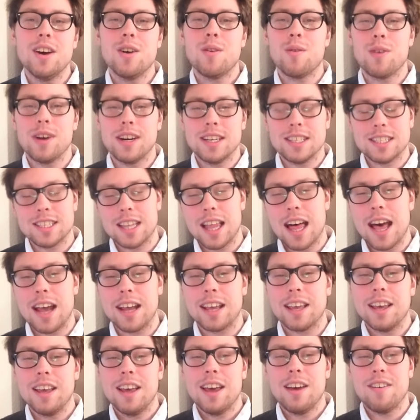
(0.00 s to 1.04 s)
Whereas
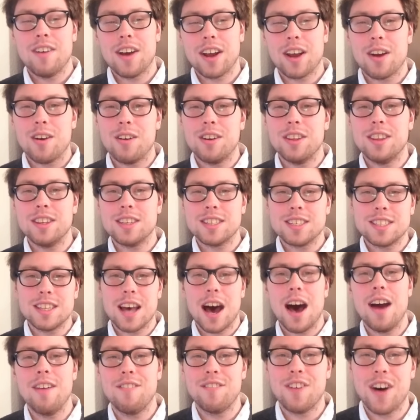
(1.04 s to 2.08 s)
like, if I go to the
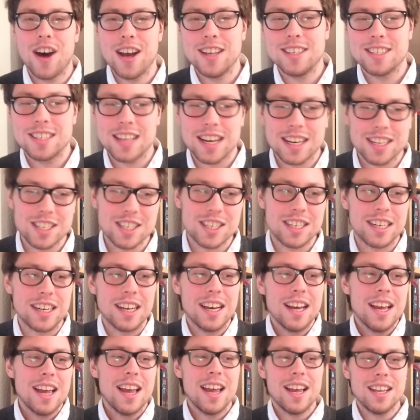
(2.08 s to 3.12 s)
sci-fi
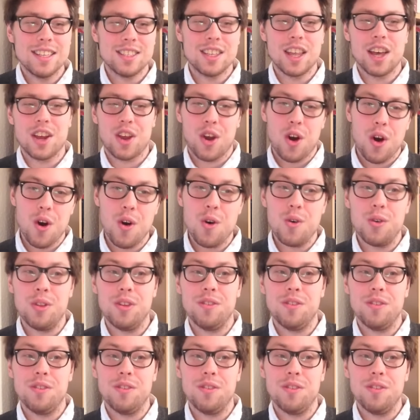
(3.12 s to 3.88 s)
section, it's like, oh,